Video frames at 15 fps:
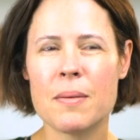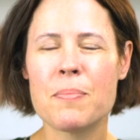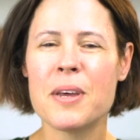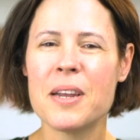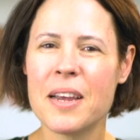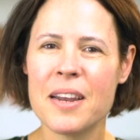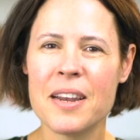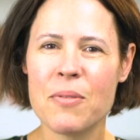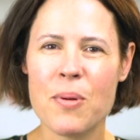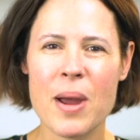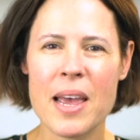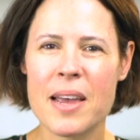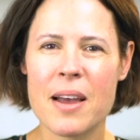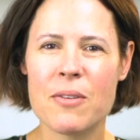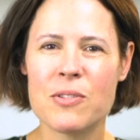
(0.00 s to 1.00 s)
But in a
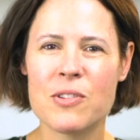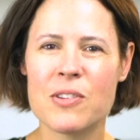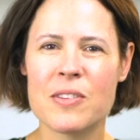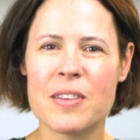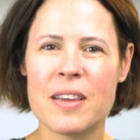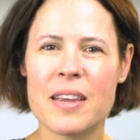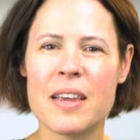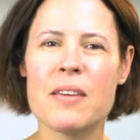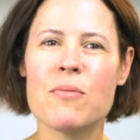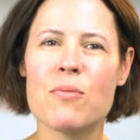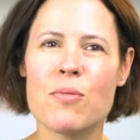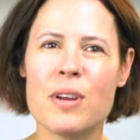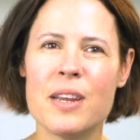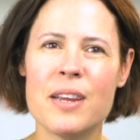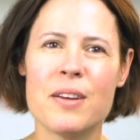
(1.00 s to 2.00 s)
way, I was just like, it
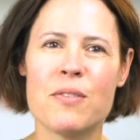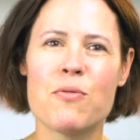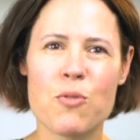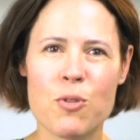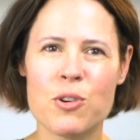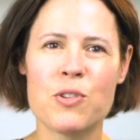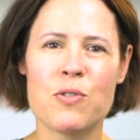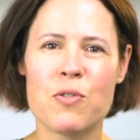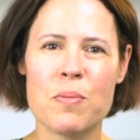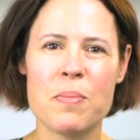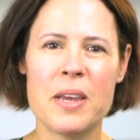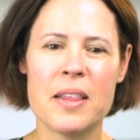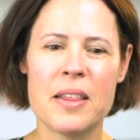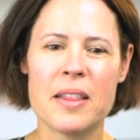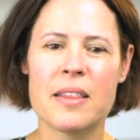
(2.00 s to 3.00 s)
reinforced for
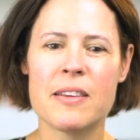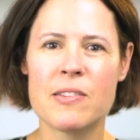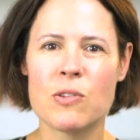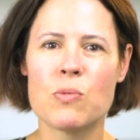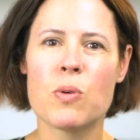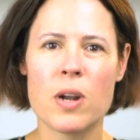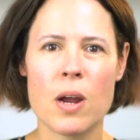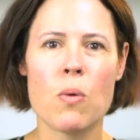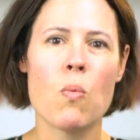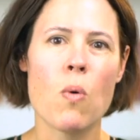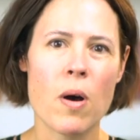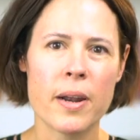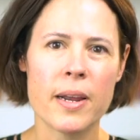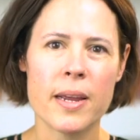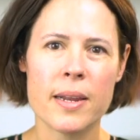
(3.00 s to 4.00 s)
me that this is what I
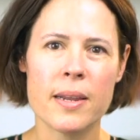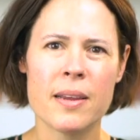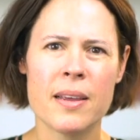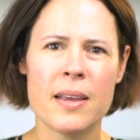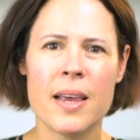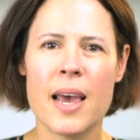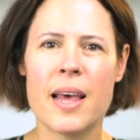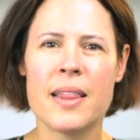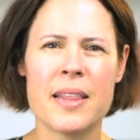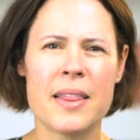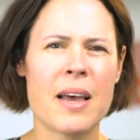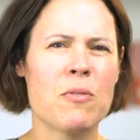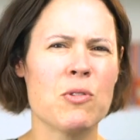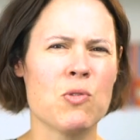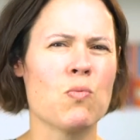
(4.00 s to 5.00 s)
wanted and that
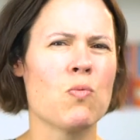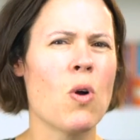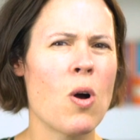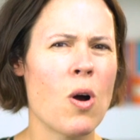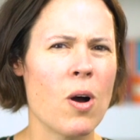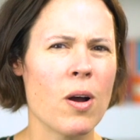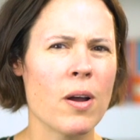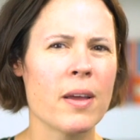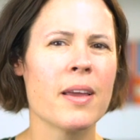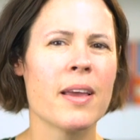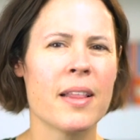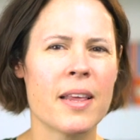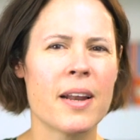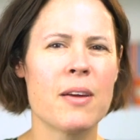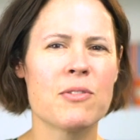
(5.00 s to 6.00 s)
that was wrong
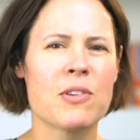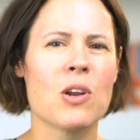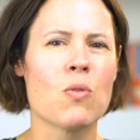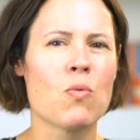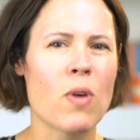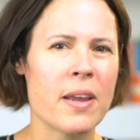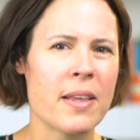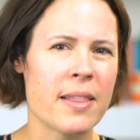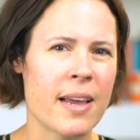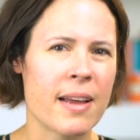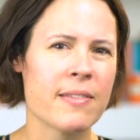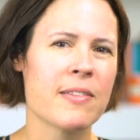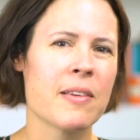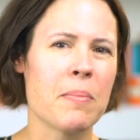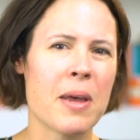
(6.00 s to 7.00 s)
and that I was going to write
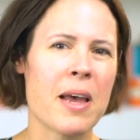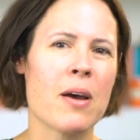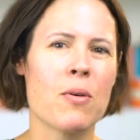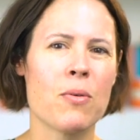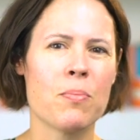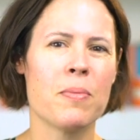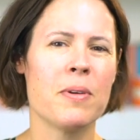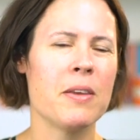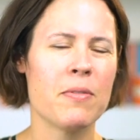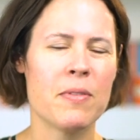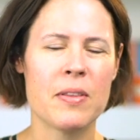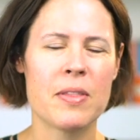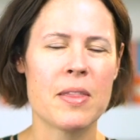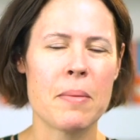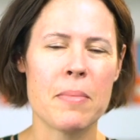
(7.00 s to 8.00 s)
that somehow,
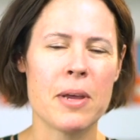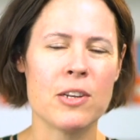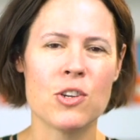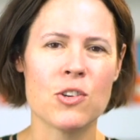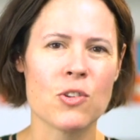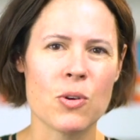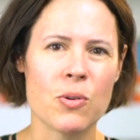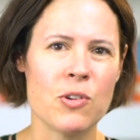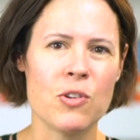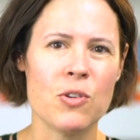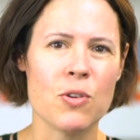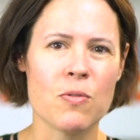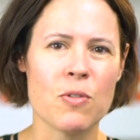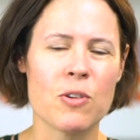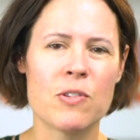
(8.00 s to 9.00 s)
even if that meant just going to
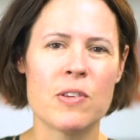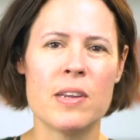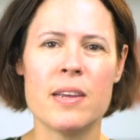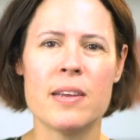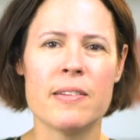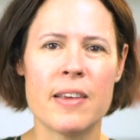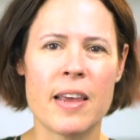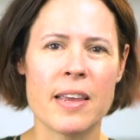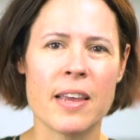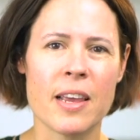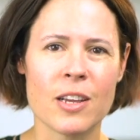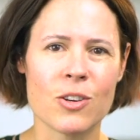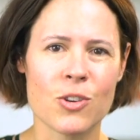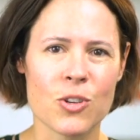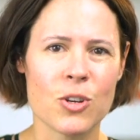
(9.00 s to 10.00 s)
university and taking
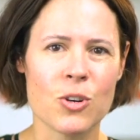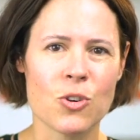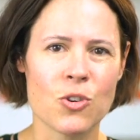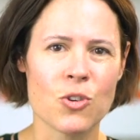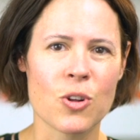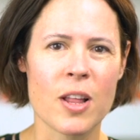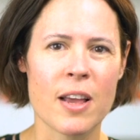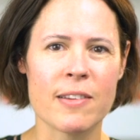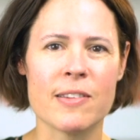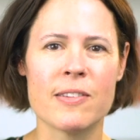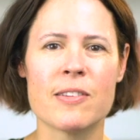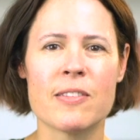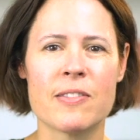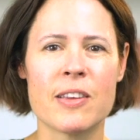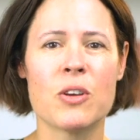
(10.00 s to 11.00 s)
English literature
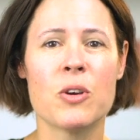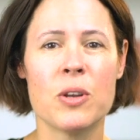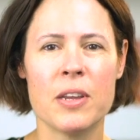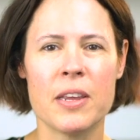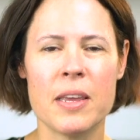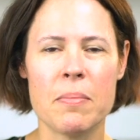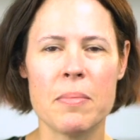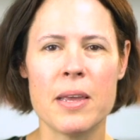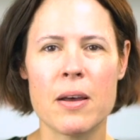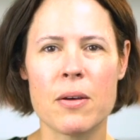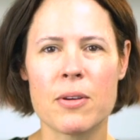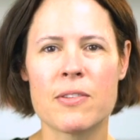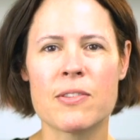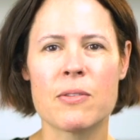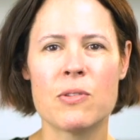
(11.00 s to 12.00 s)
classes because they couldn't keep me
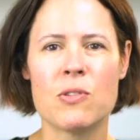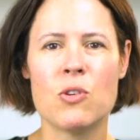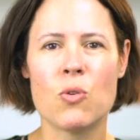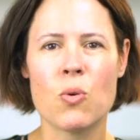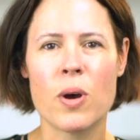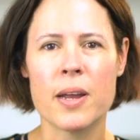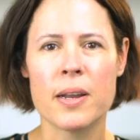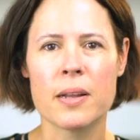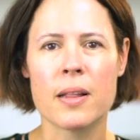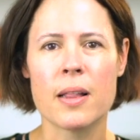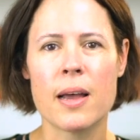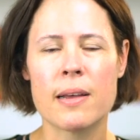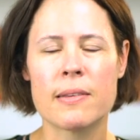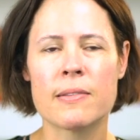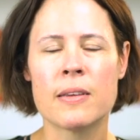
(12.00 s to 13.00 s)
out because I was too quiet in
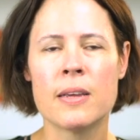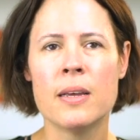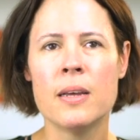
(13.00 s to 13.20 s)
class.